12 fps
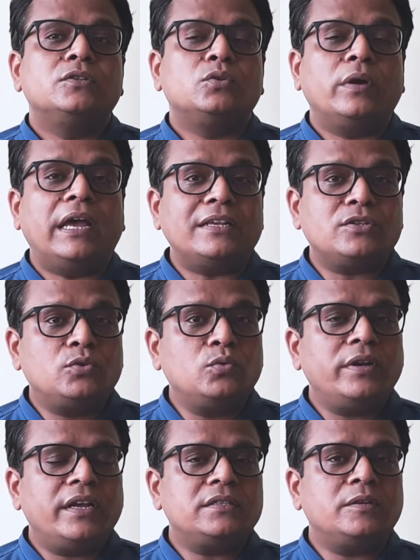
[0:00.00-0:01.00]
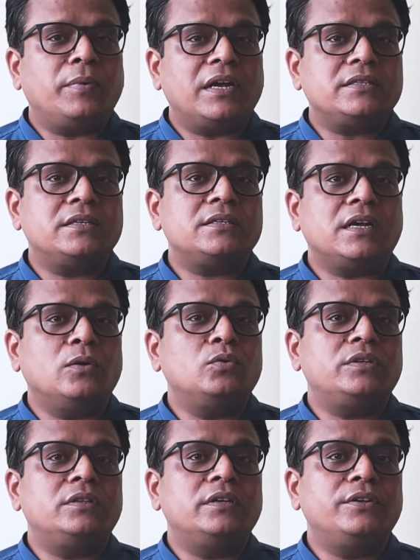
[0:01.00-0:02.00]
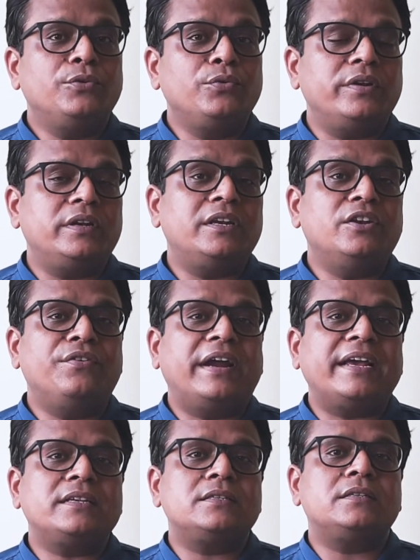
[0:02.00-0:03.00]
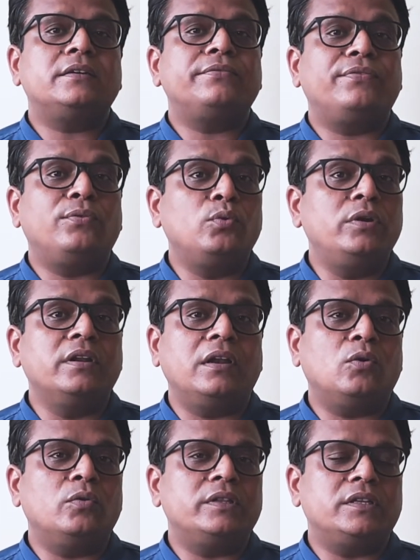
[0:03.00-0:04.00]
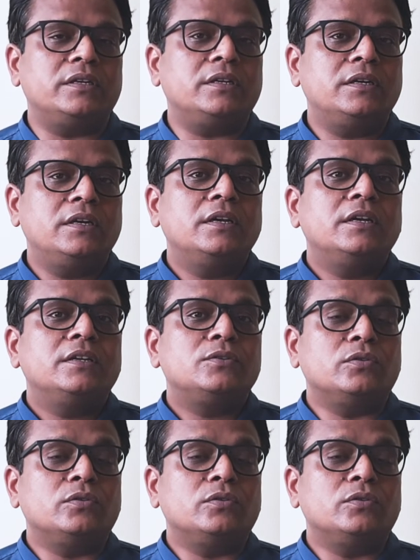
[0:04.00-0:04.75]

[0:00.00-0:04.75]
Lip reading: So as soon as it passes out in the urine, it drags the fluid along with it.